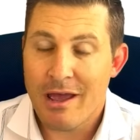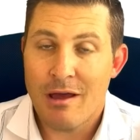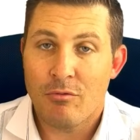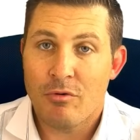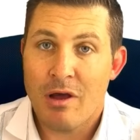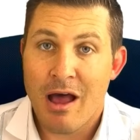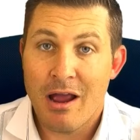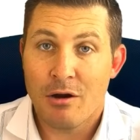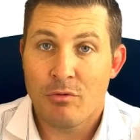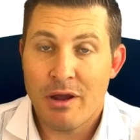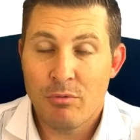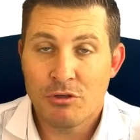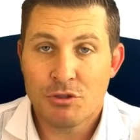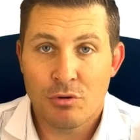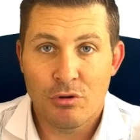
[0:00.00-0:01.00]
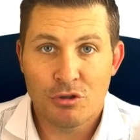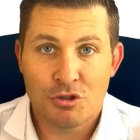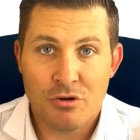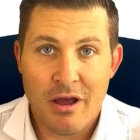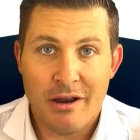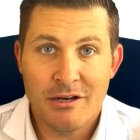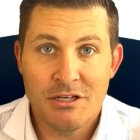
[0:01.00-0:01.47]
at IRA withdrawal
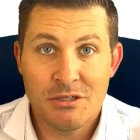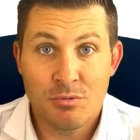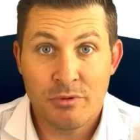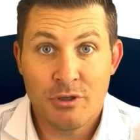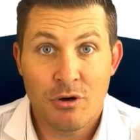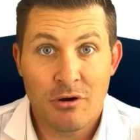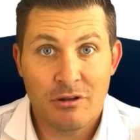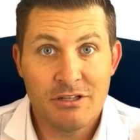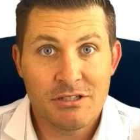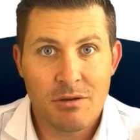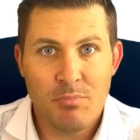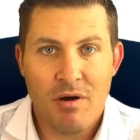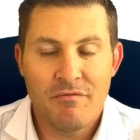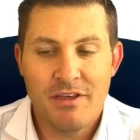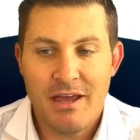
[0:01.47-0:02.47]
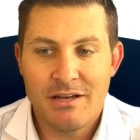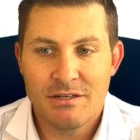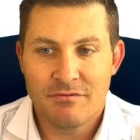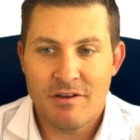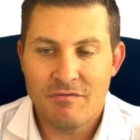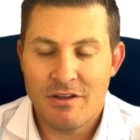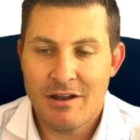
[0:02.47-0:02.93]
strategies when you're at least above the age
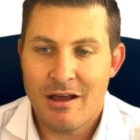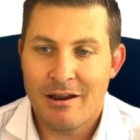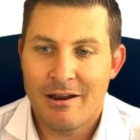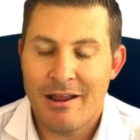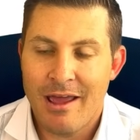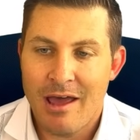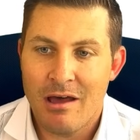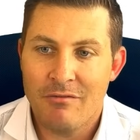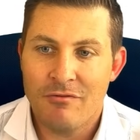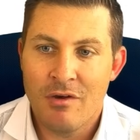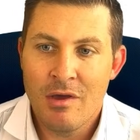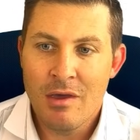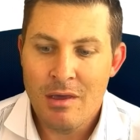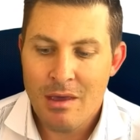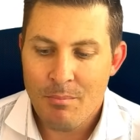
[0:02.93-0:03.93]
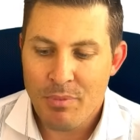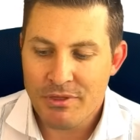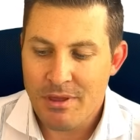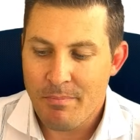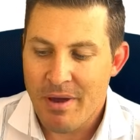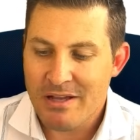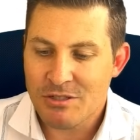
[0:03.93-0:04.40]
of 59 and a half. But
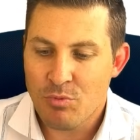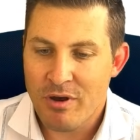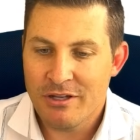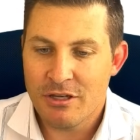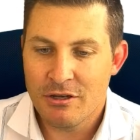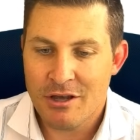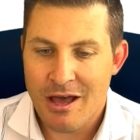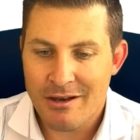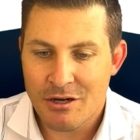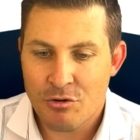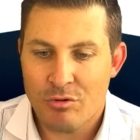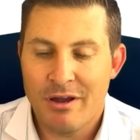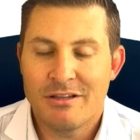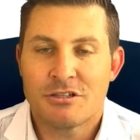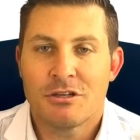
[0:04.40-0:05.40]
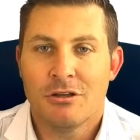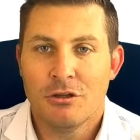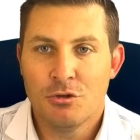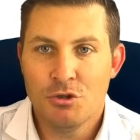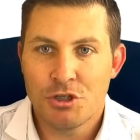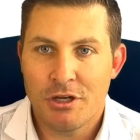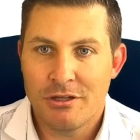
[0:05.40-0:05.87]
the best way to kind of create
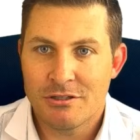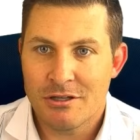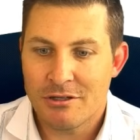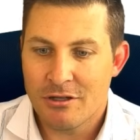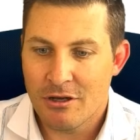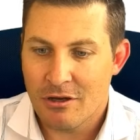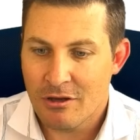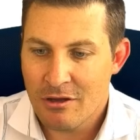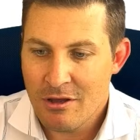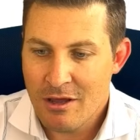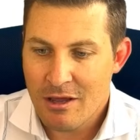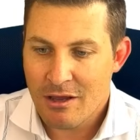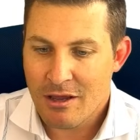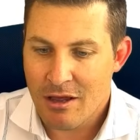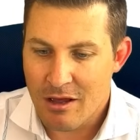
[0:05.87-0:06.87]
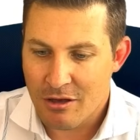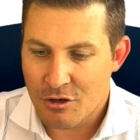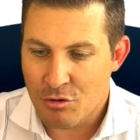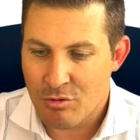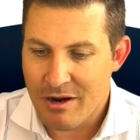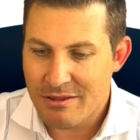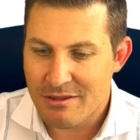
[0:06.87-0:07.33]
solutions and to
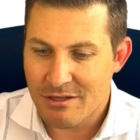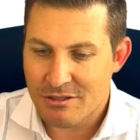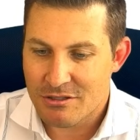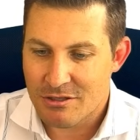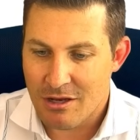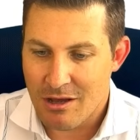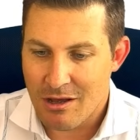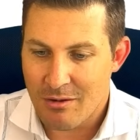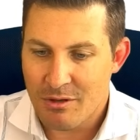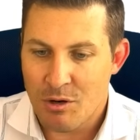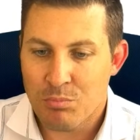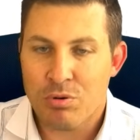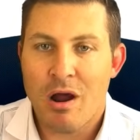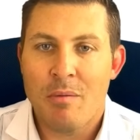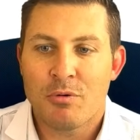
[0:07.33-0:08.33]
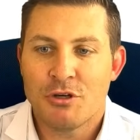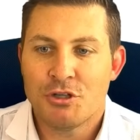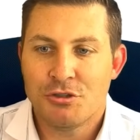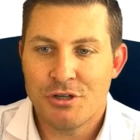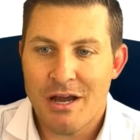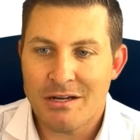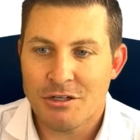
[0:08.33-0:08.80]
create this proper
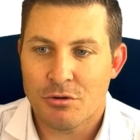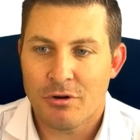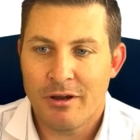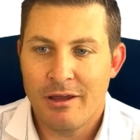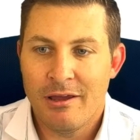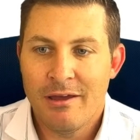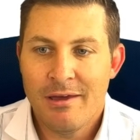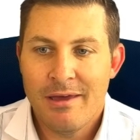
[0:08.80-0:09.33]
trajectory